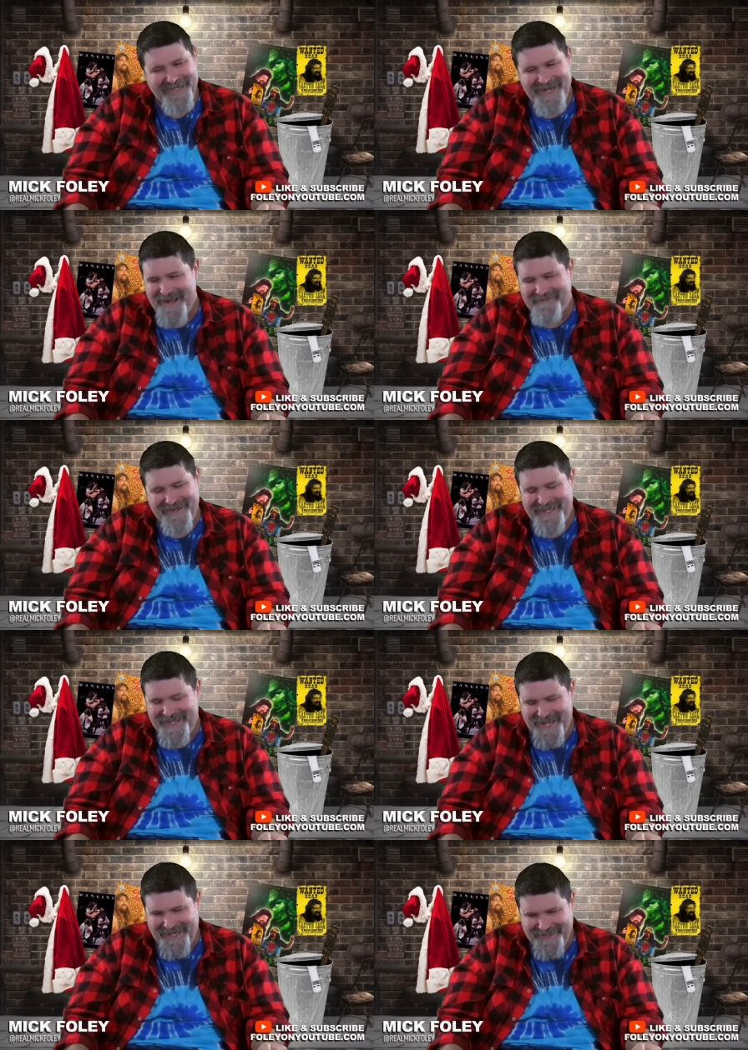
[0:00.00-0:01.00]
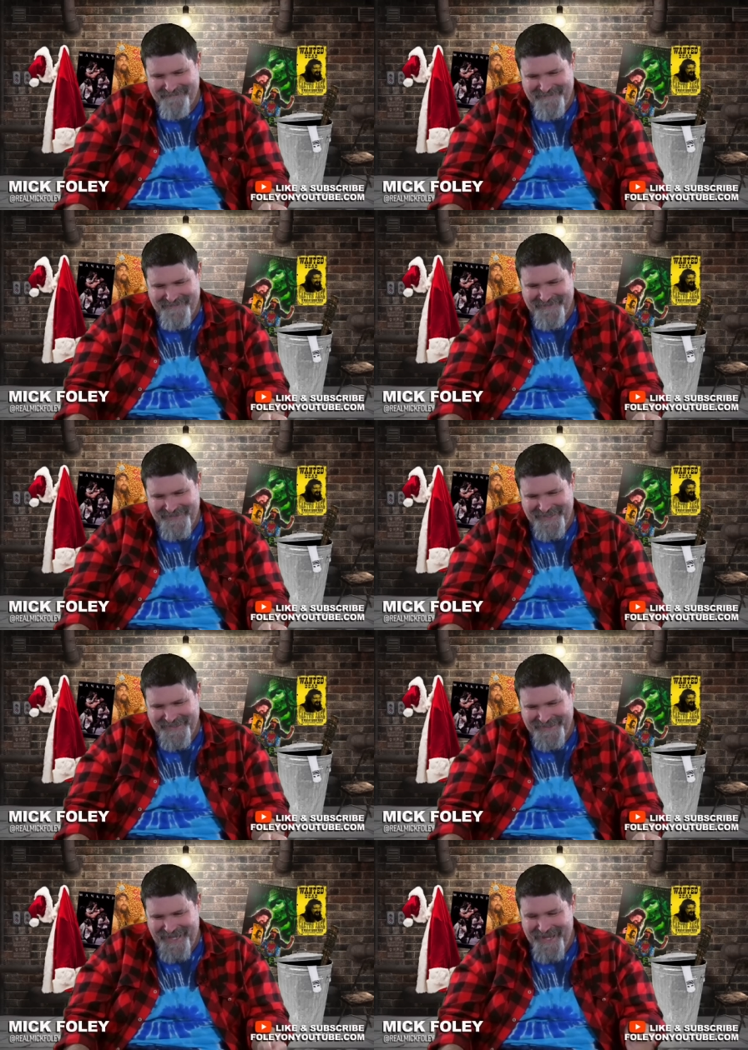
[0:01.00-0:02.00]
that was
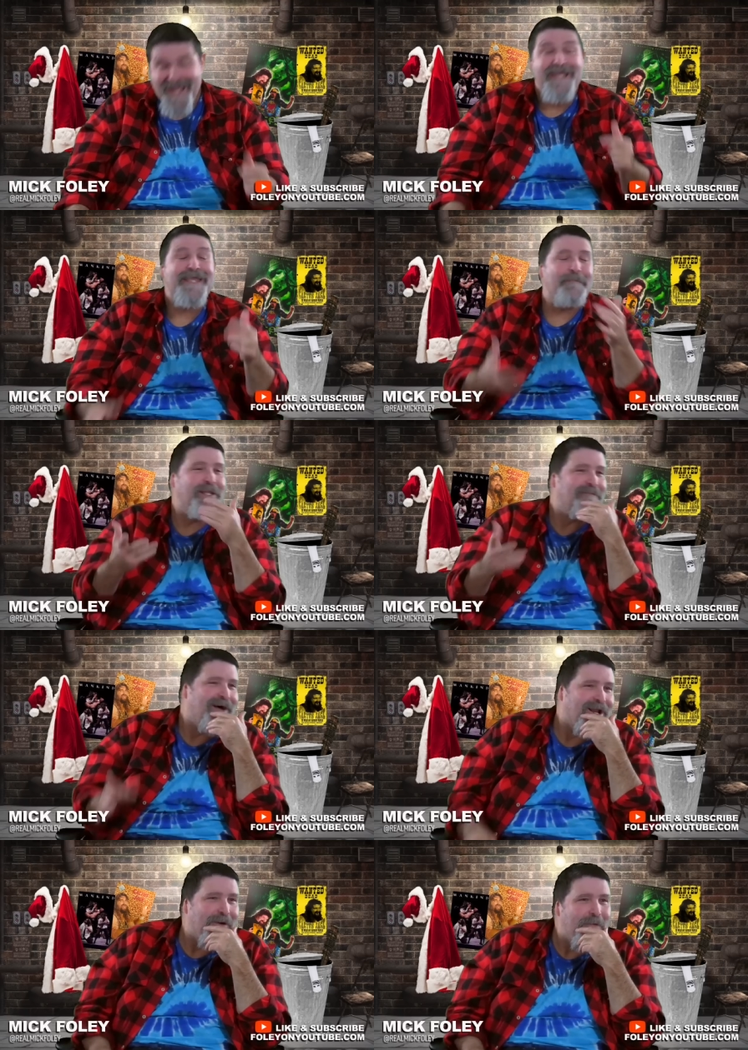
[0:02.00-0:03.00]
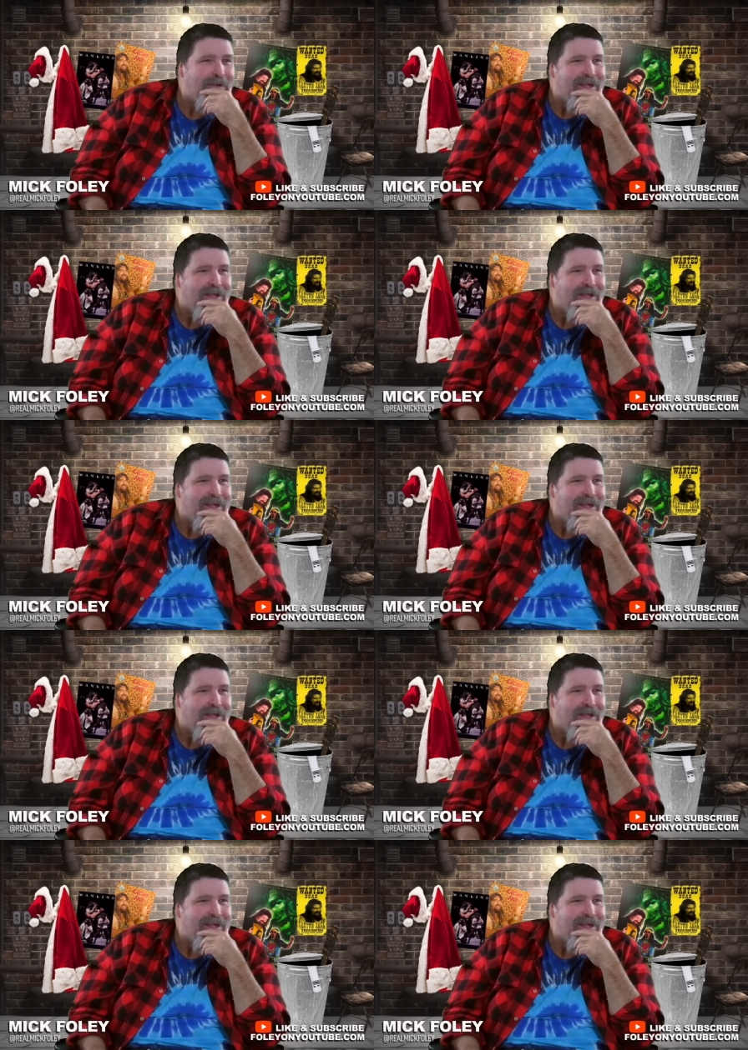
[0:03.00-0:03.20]
Nakamura. Demi Lovato.